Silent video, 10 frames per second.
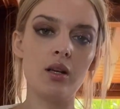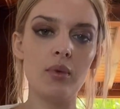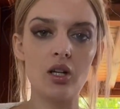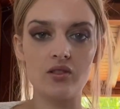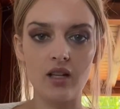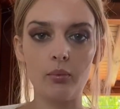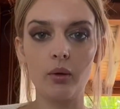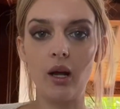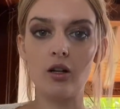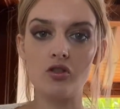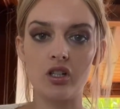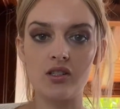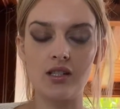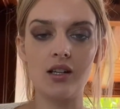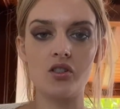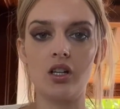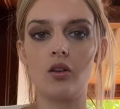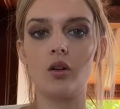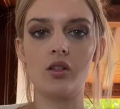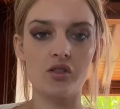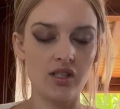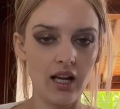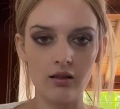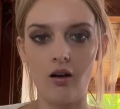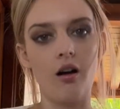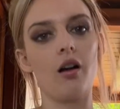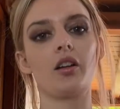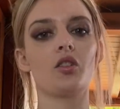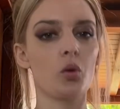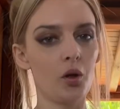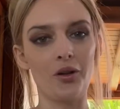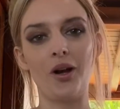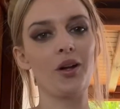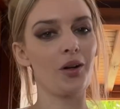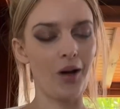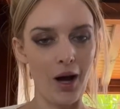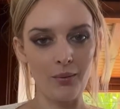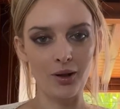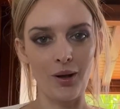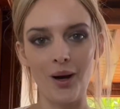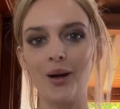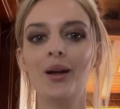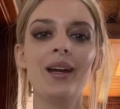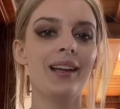be your supplemental jurisdiction or your state law, your tort law, your common law.